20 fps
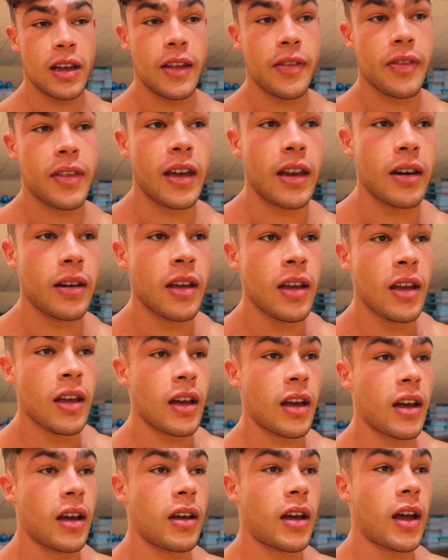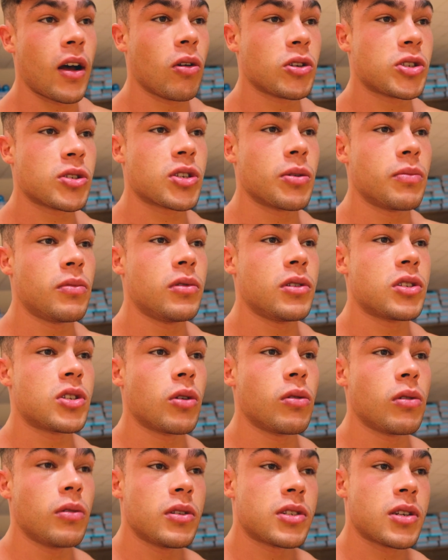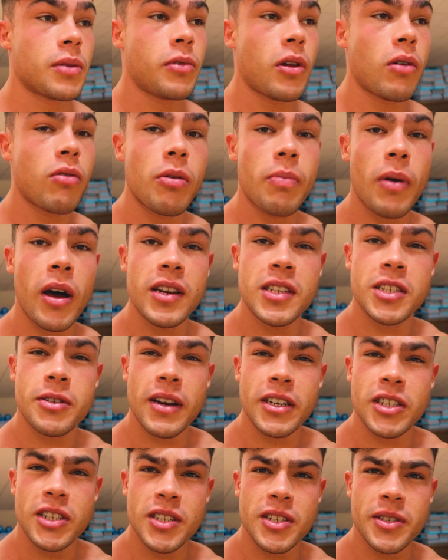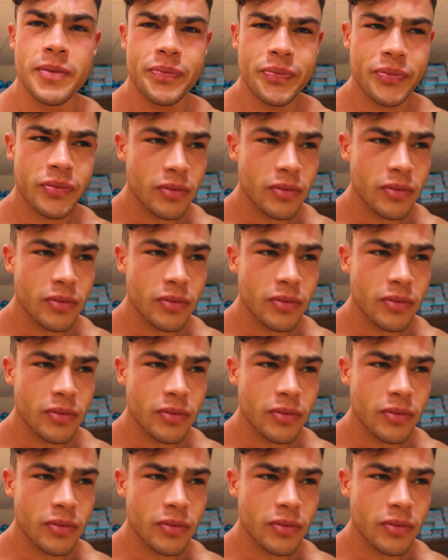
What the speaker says: And then also some lower body stretches,